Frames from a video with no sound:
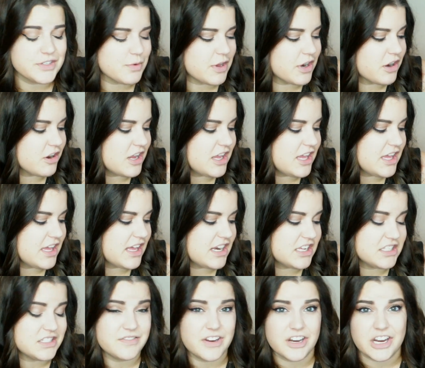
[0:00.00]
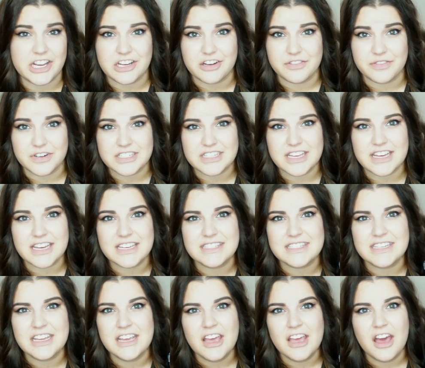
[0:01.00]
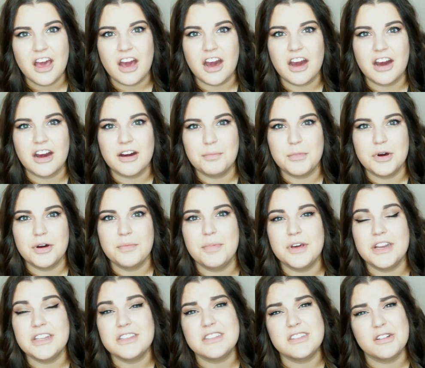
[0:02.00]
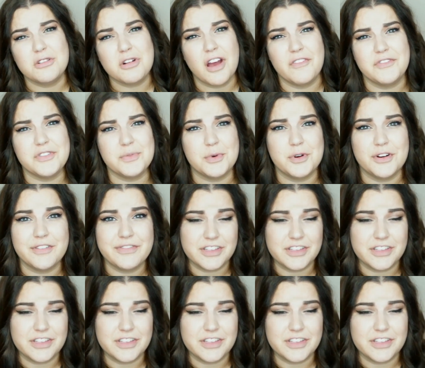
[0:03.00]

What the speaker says: sweater-y and it's very oversized. But it's so comfortable.